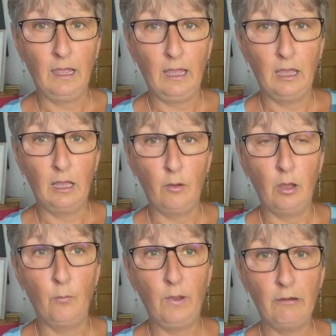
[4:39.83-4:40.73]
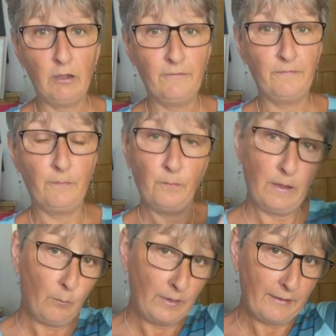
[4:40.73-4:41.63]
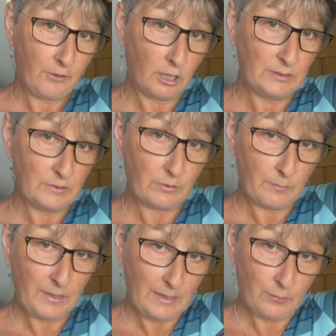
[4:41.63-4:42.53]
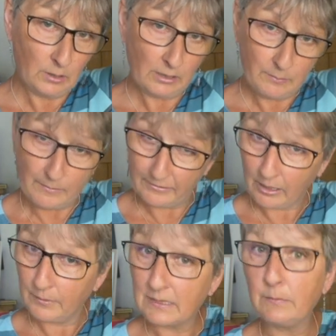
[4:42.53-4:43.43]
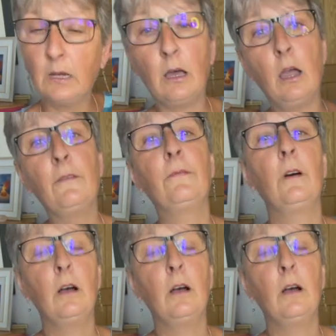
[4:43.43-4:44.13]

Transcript: and where they've guided me to other people, and other people have come into my life,